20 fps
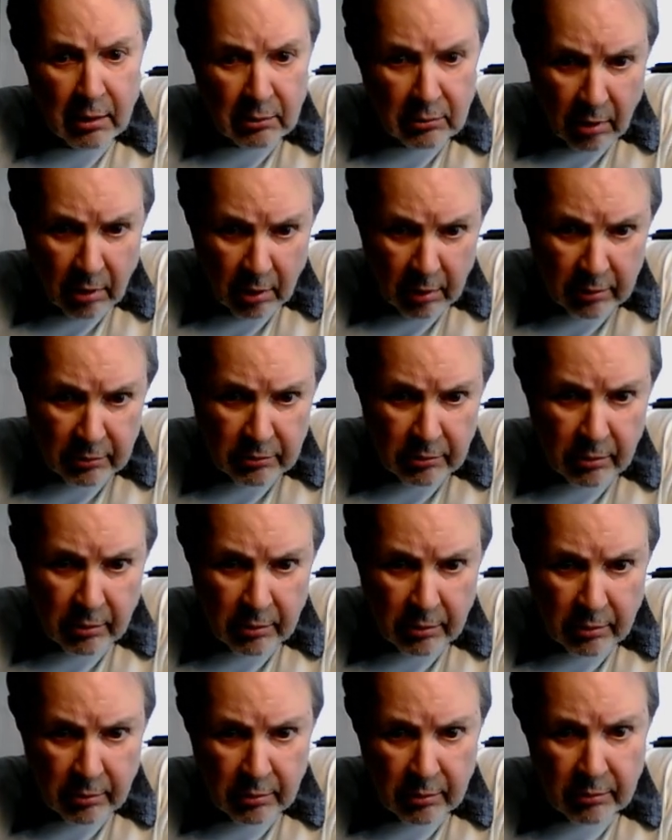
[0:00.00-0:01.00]
Talk to
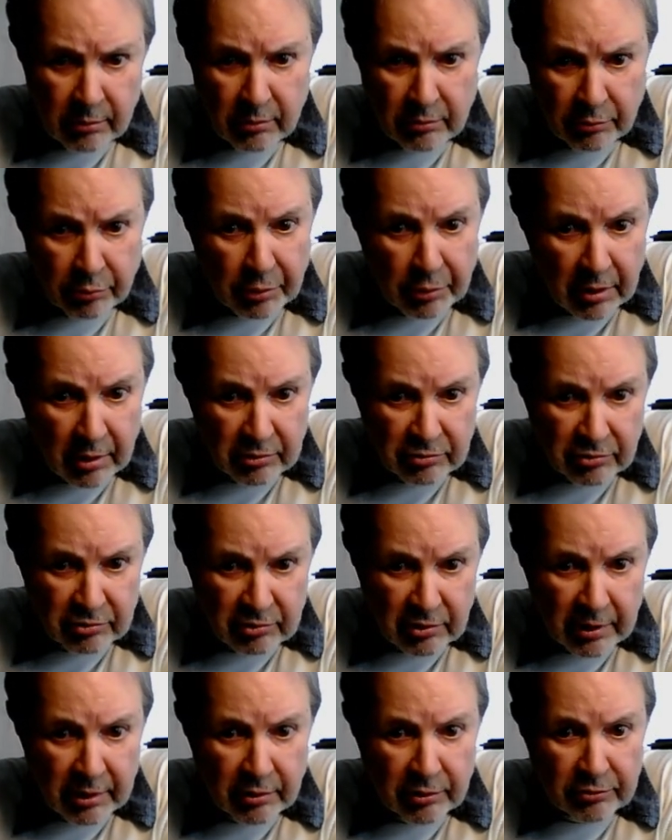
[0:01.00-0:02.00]
your
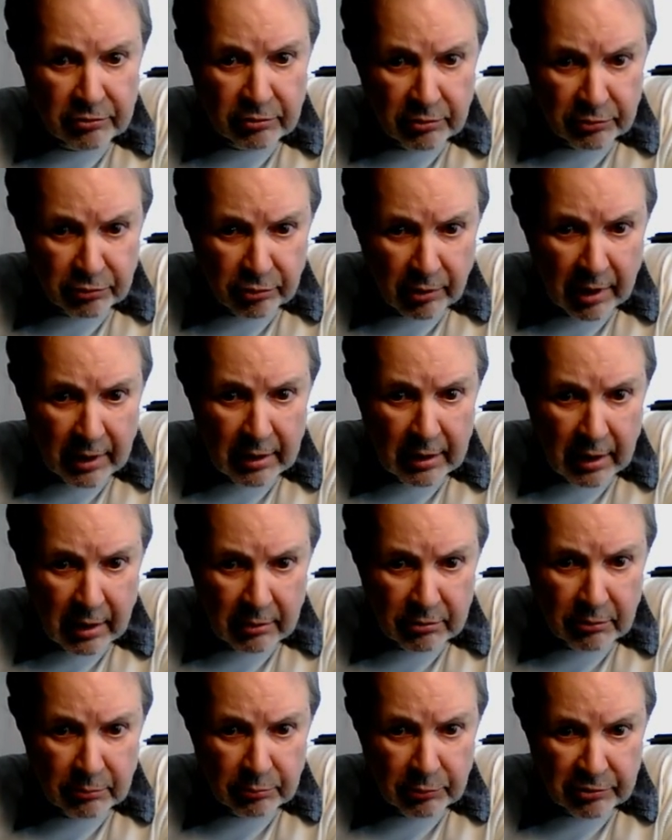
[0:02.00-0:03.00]
religious leaders and try to
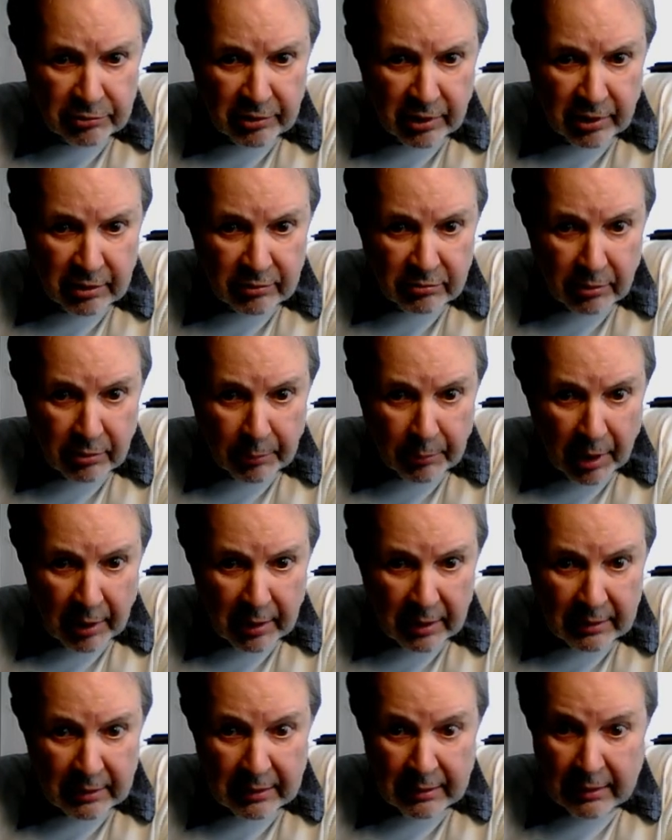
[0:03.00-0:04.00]
get them to change their
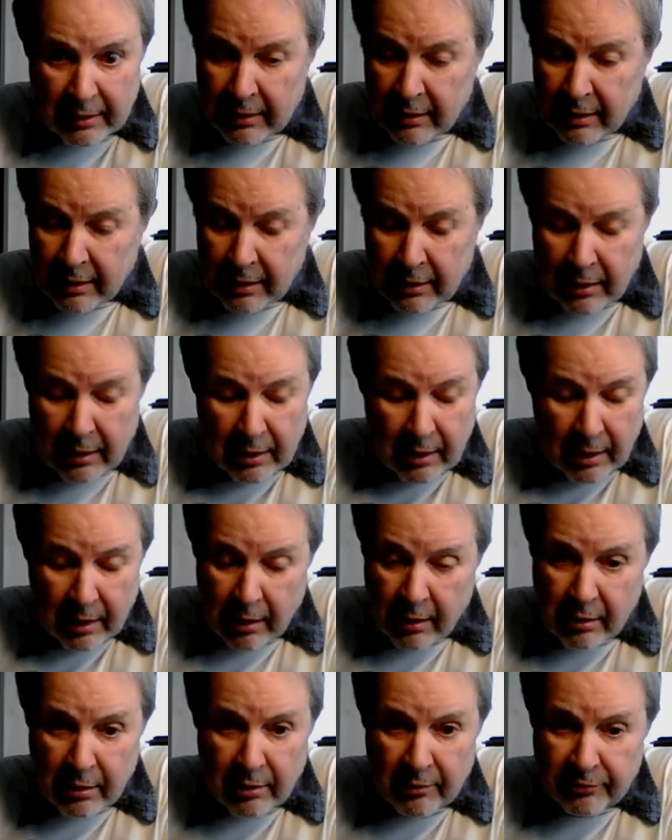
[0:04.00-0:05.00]
mind.
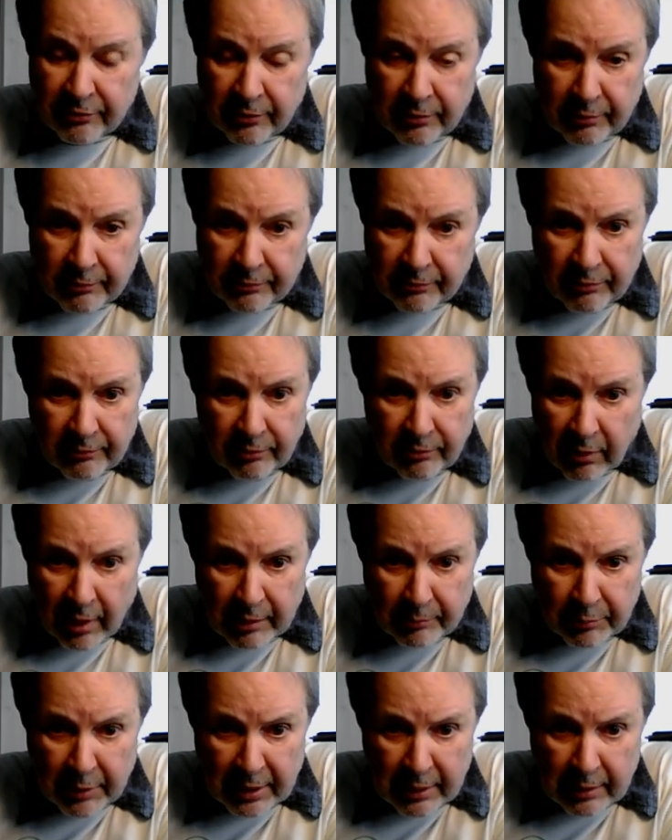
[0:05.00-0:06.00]
And if you're
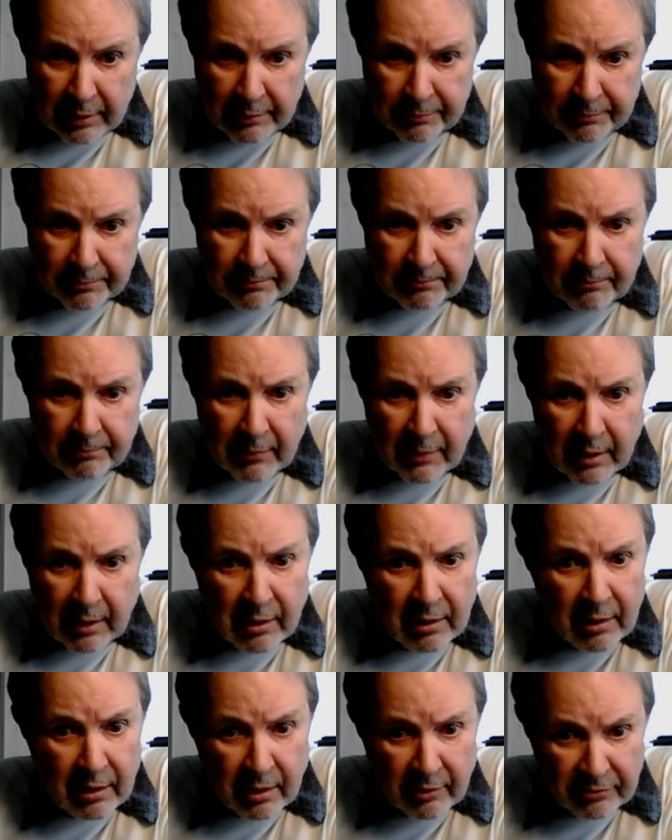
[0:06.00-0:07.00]
like me,
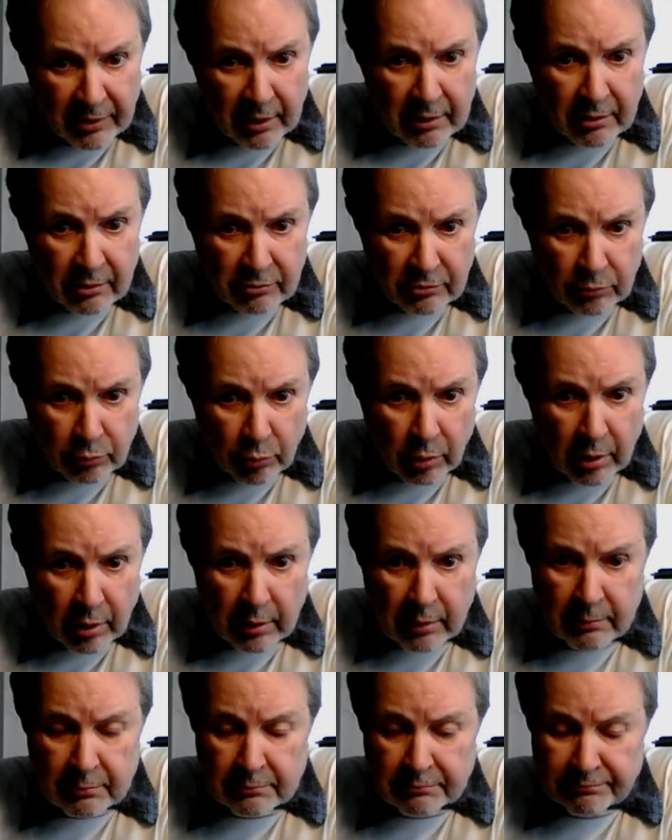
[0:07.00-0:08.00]
if that doesn't
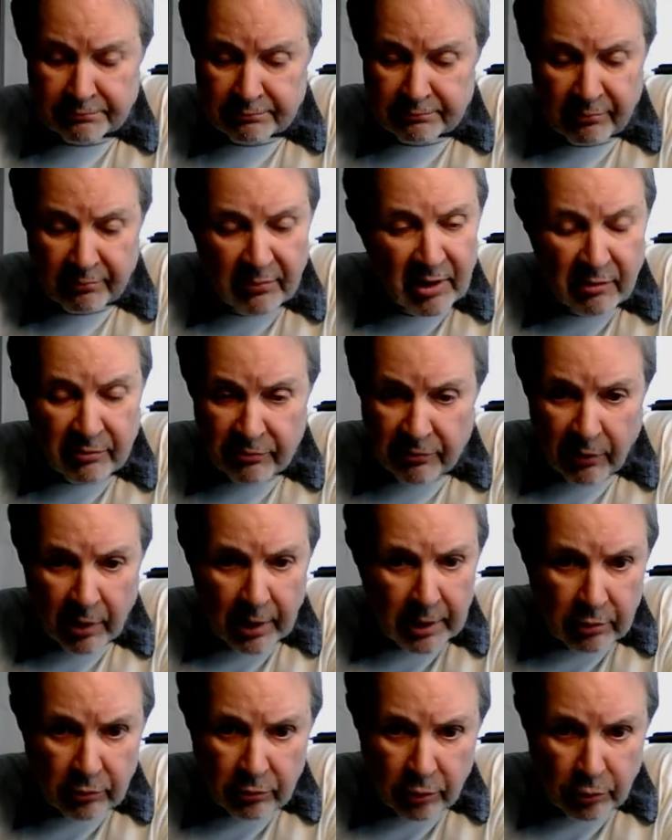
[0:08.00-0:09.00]
work,
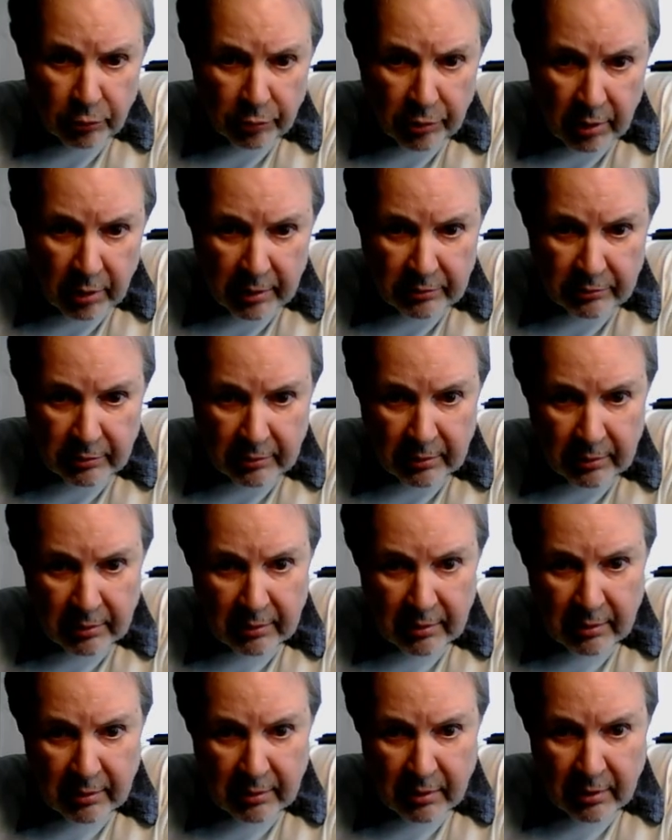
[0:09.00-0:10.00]
find a new religion.
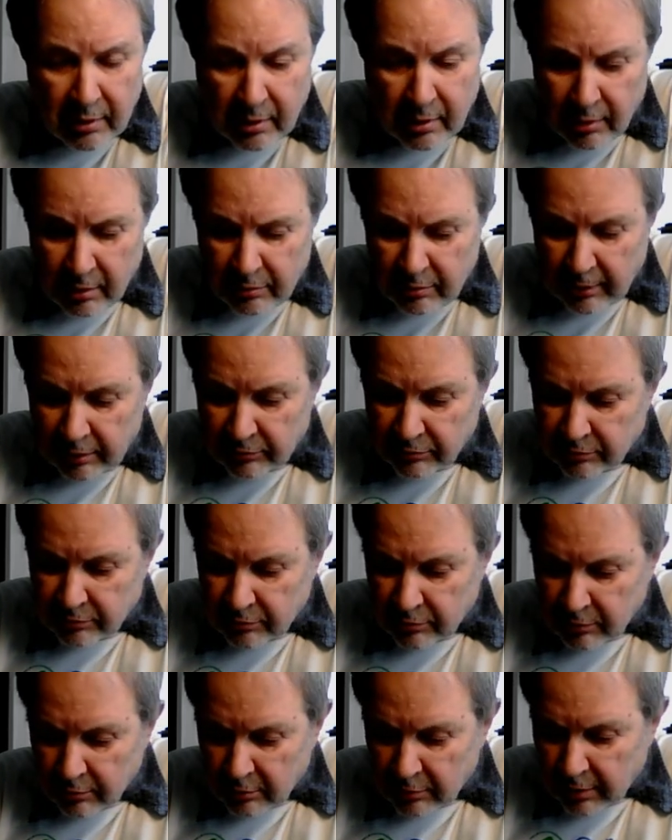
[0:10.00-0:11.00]
That's
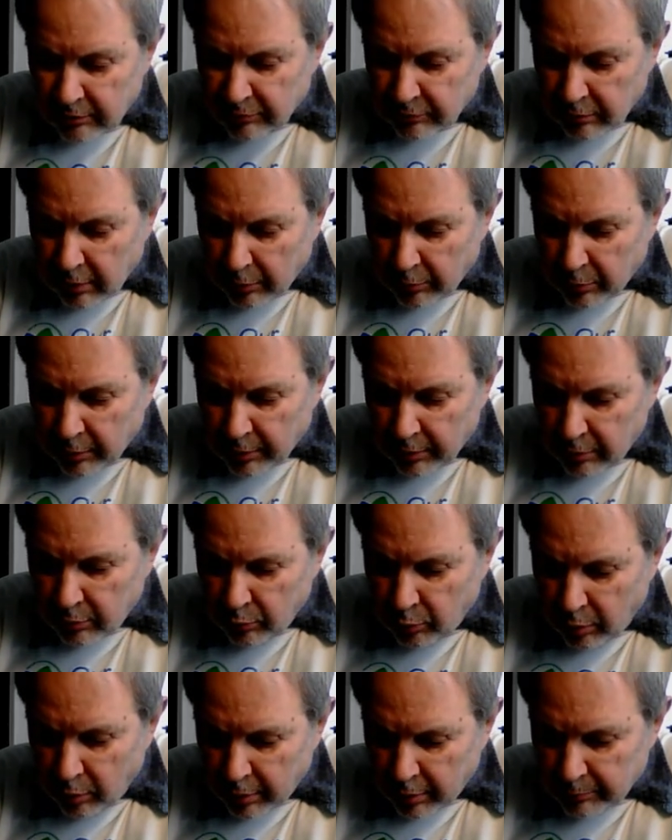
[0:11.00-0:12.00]
not where you
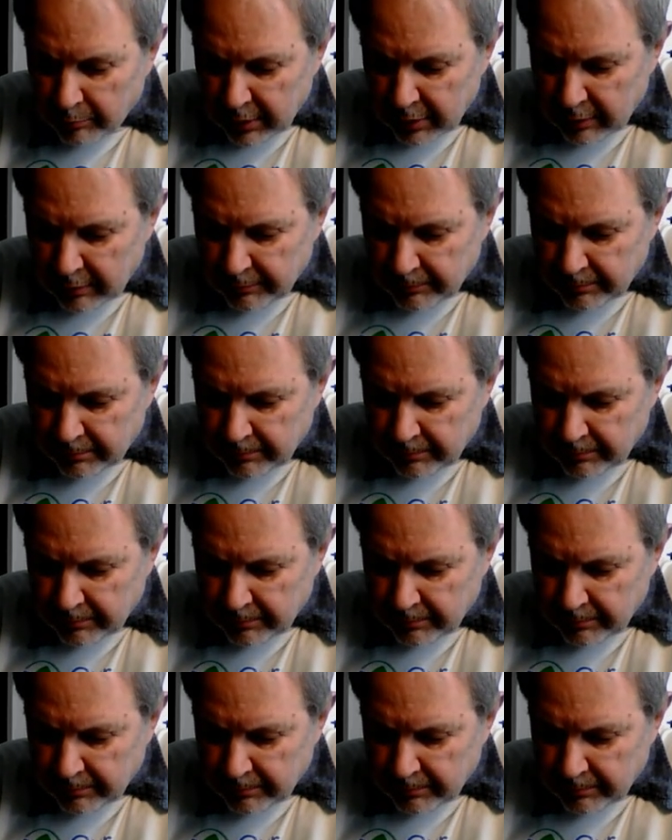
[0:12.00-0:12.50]
want to be.